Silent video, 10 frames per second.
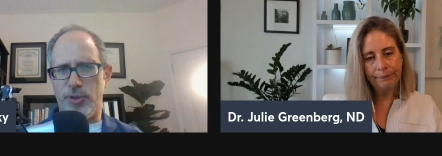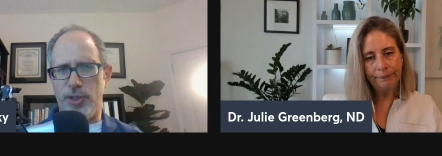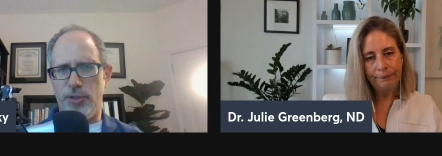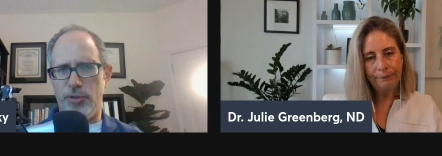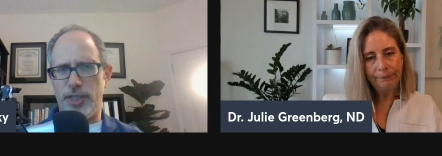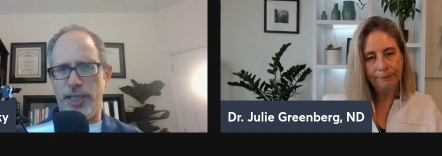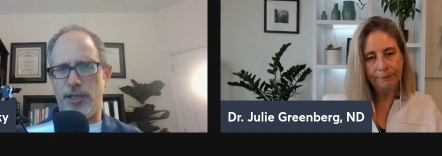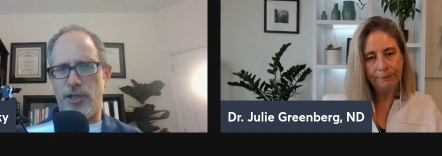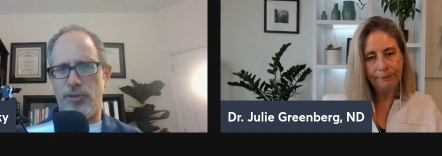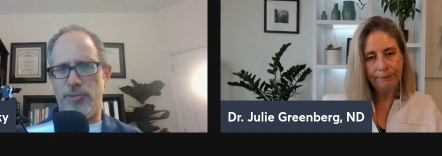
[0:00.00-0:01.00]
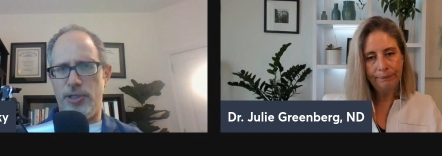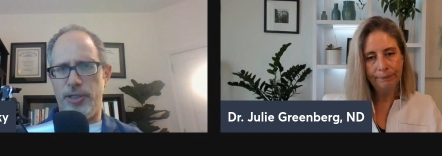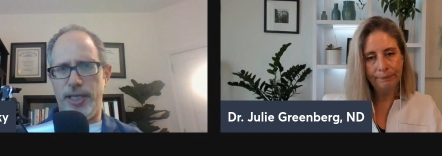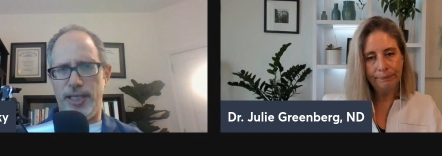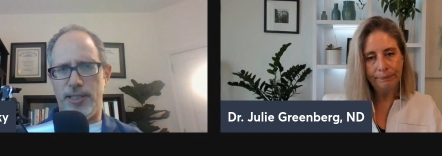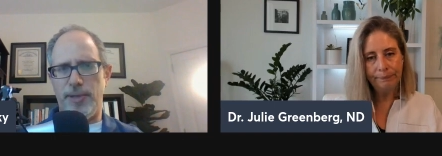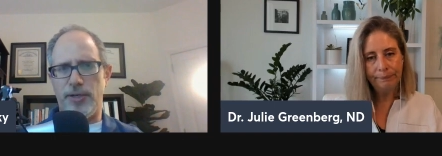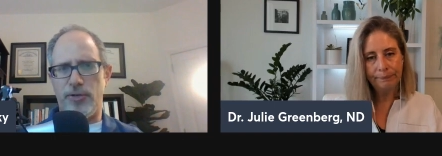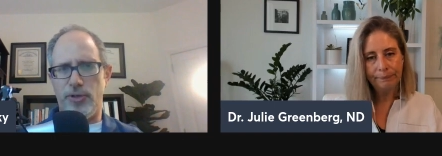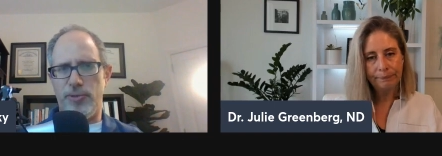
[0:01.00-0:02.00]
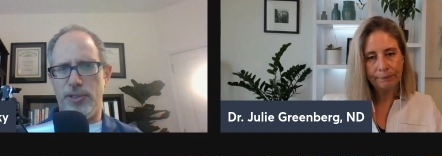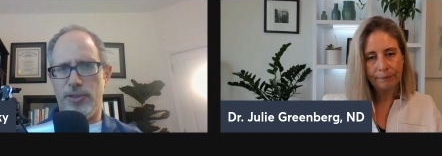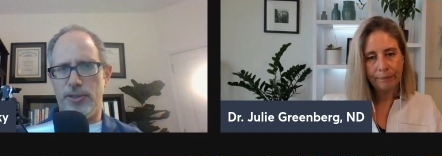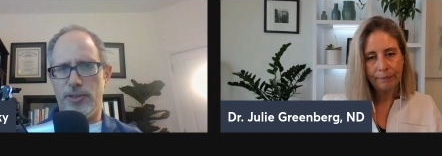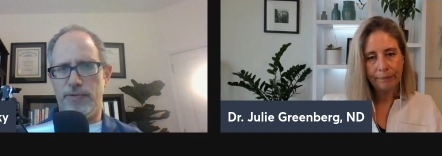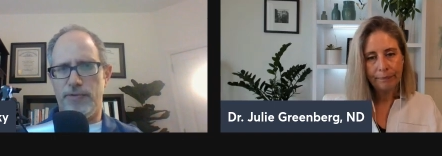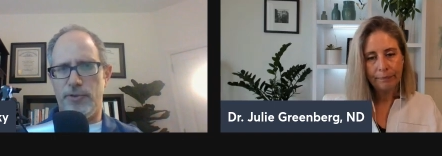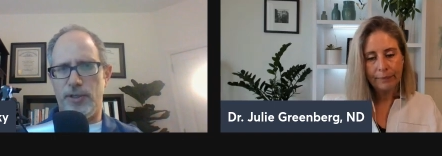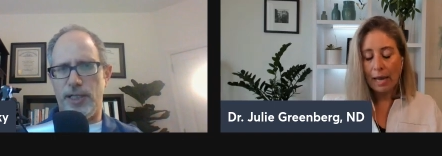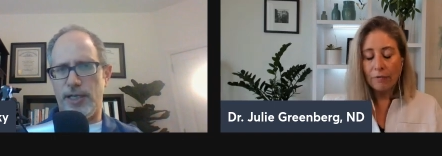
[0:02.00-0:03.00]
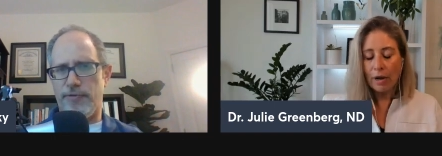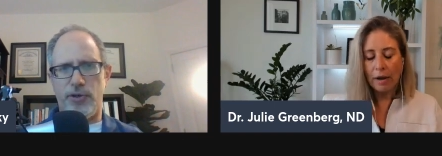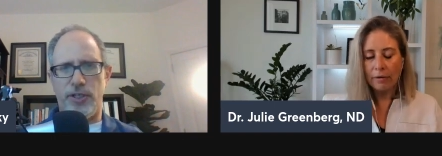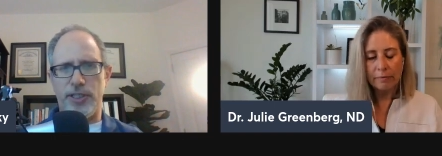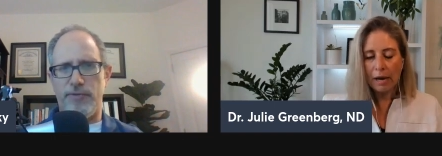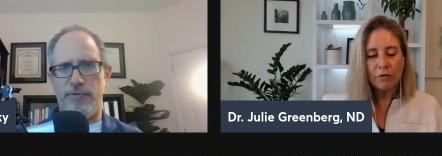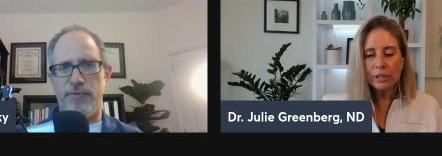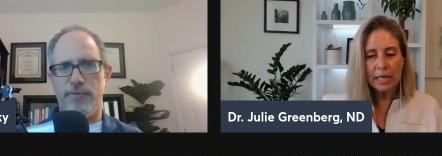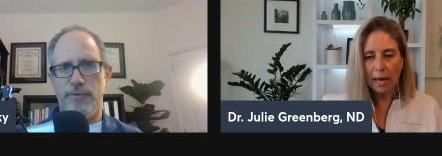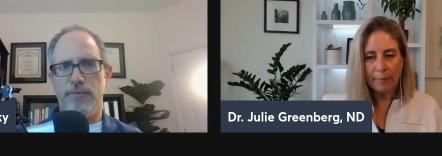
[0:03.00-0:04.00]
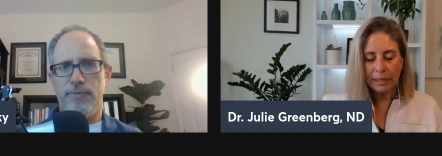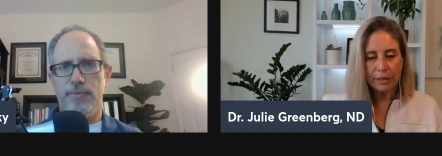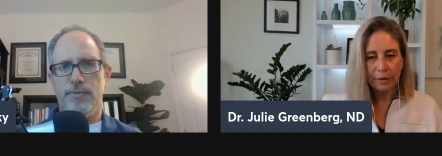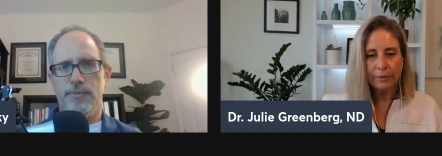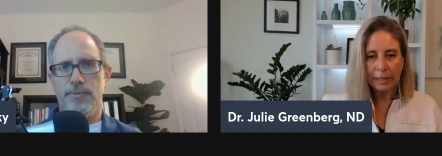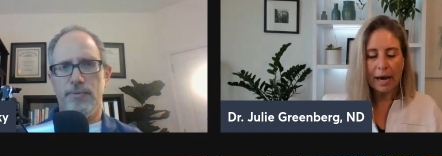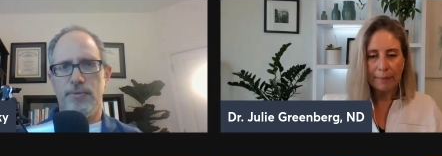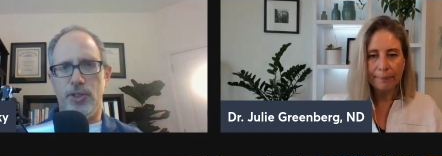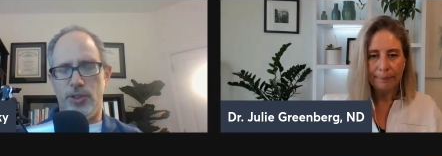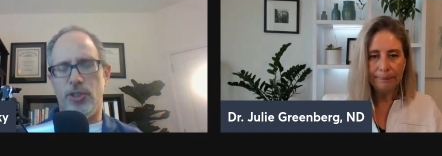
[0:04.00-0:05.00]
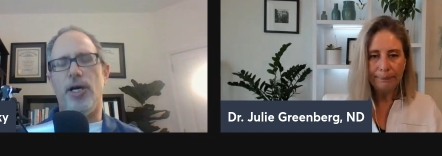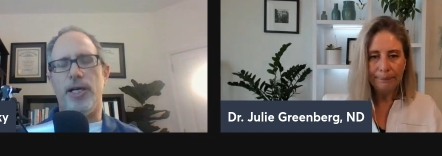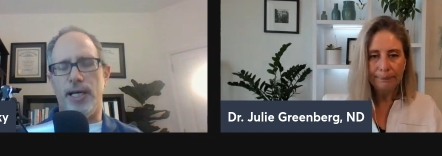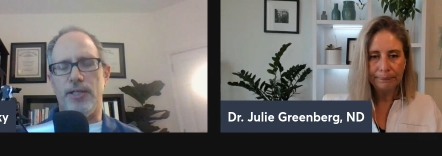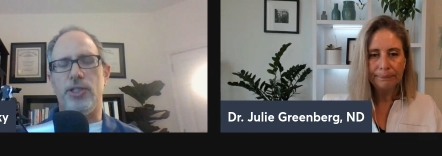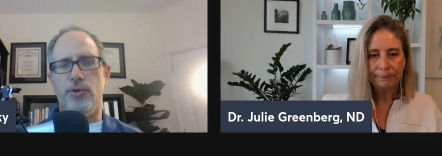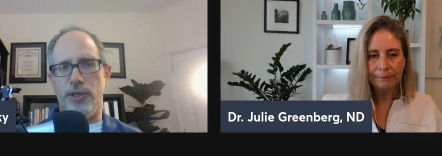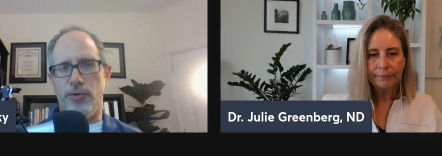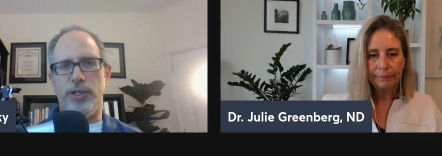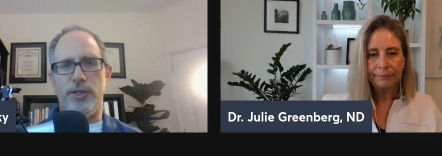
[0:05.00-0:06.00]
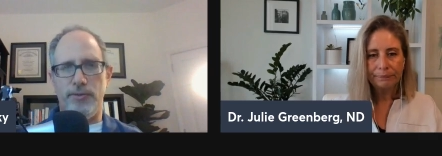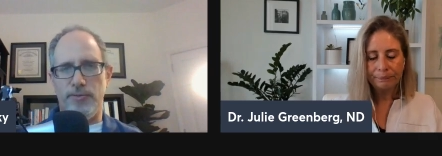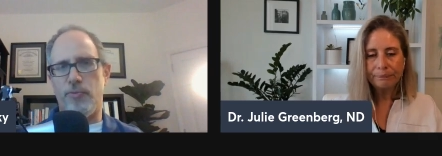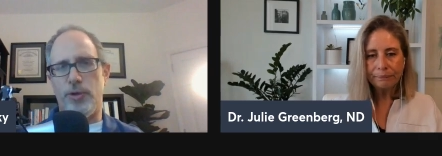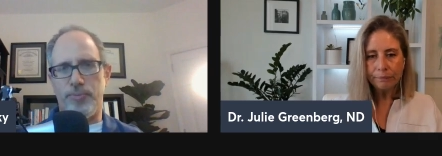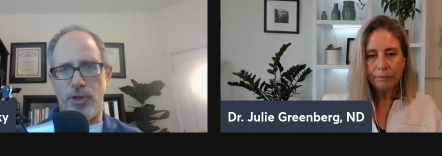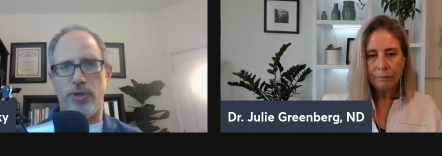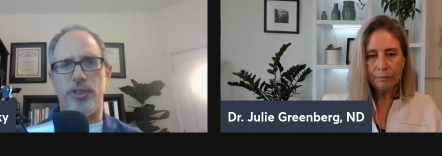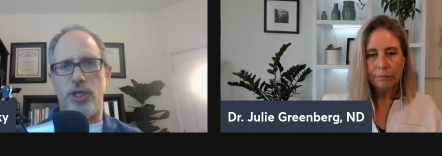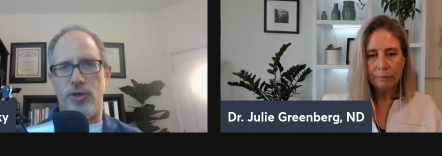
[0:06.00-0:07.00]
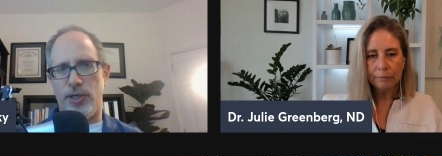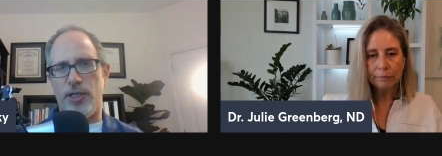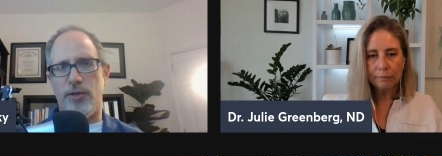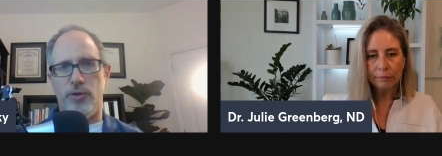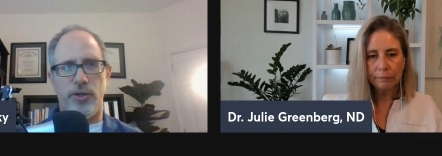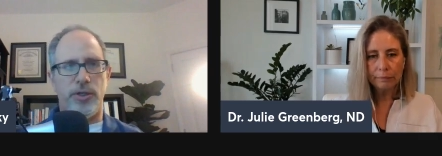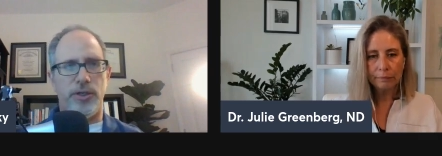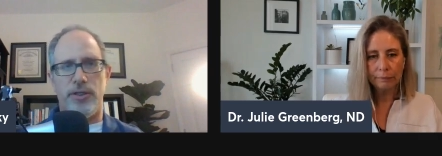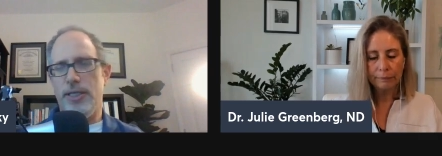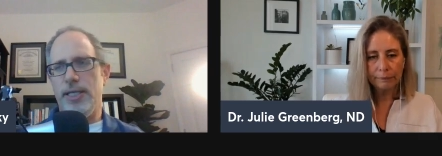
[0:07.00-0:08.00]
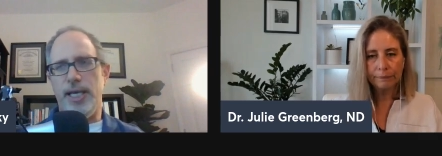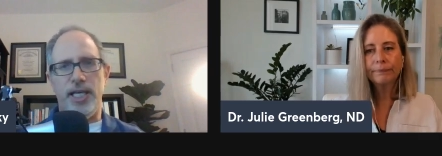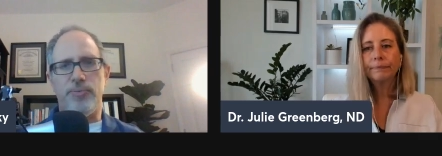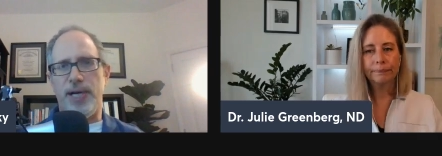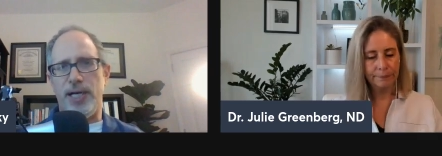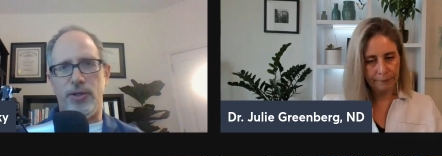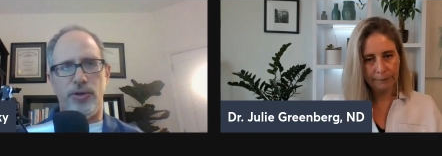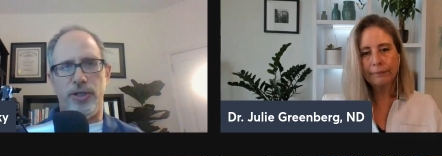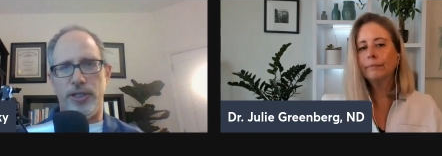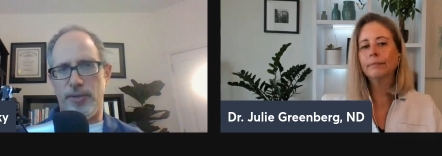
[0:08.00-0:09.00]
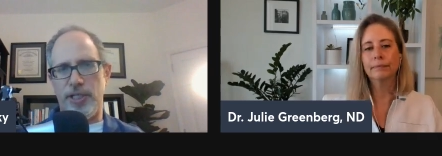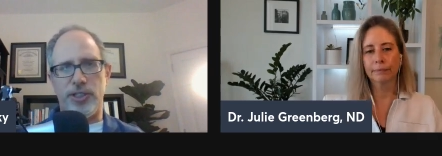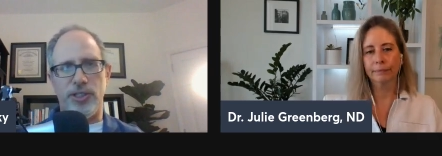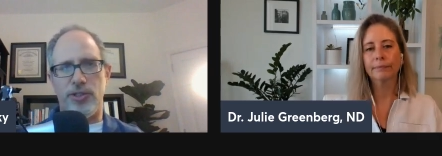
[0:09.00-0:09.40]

Speaker 1: when you use like herbal antimicrobials for like every, for every
Speaker 2: time I do. Yeah.
Speaker 1: You do. Okay. So what with, what protozoa or H. pylori, you mentioned